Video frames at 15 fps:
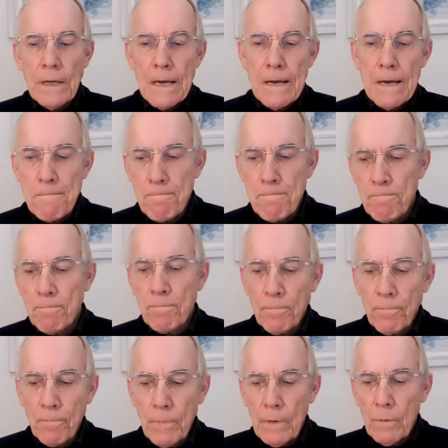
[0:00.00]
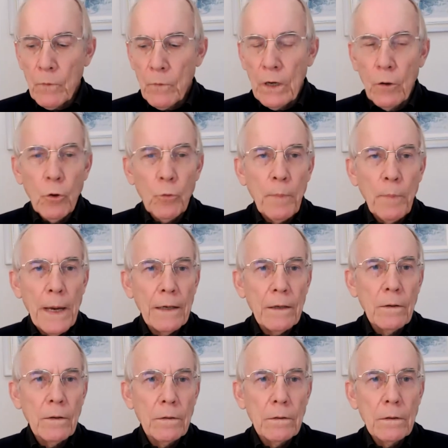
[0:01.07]
when I look back
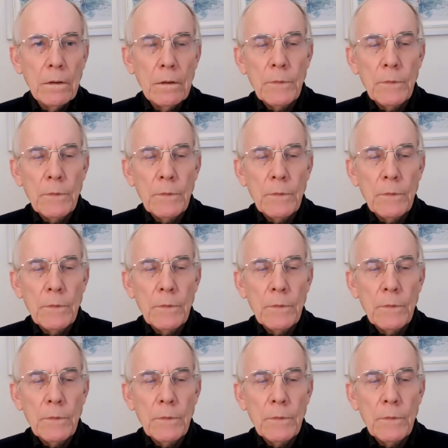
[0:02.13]
on